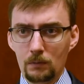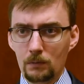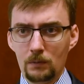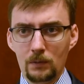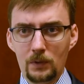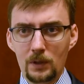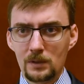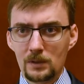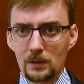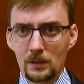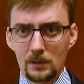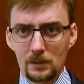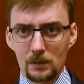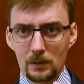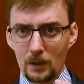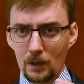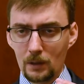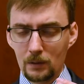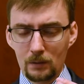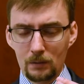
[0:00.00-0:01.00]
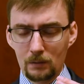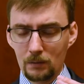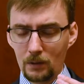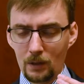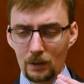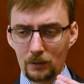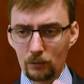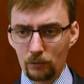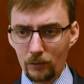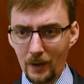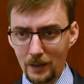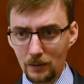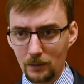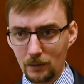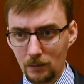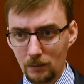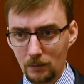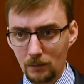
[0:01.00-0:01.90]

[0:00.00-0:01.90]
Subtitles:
This is a trade,